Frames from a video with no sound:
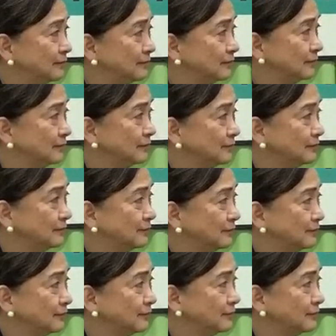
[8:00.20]

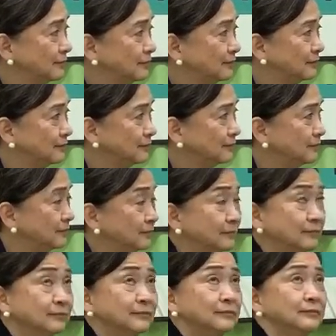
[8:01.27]

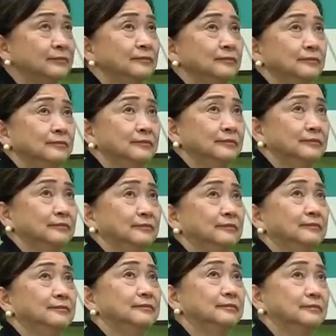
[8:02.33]

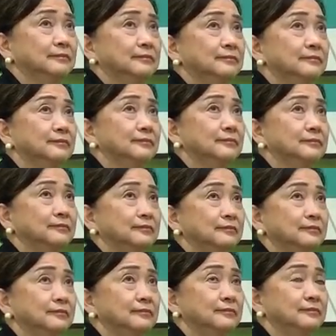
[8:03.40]

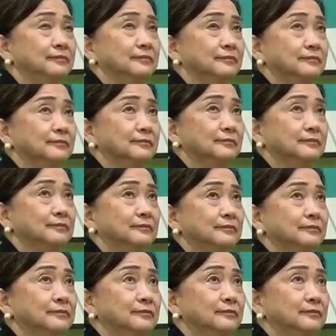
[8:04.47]

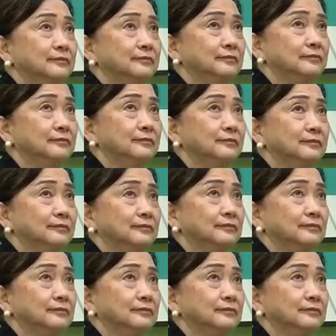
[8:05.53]
(silent)